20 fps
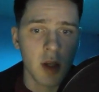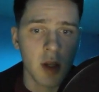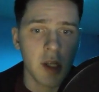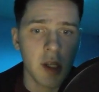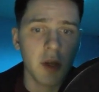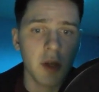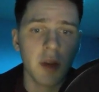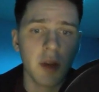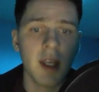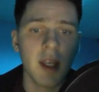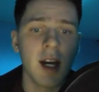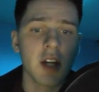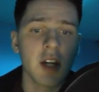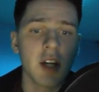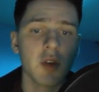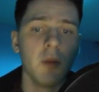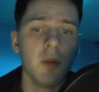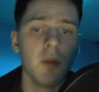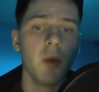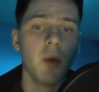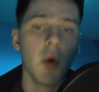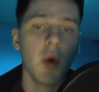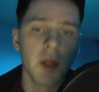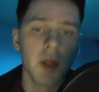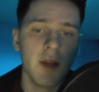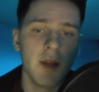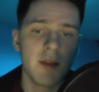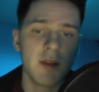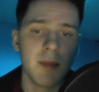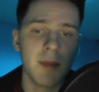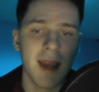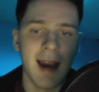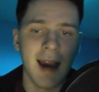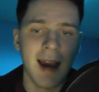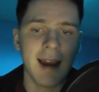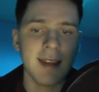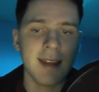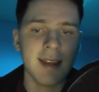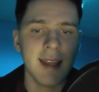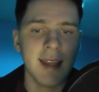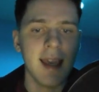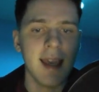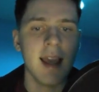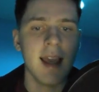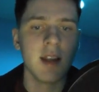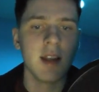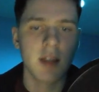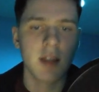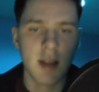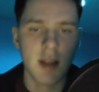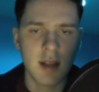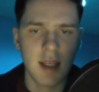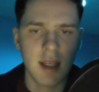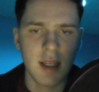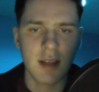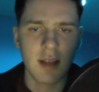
you know the actual motives behind the SEC.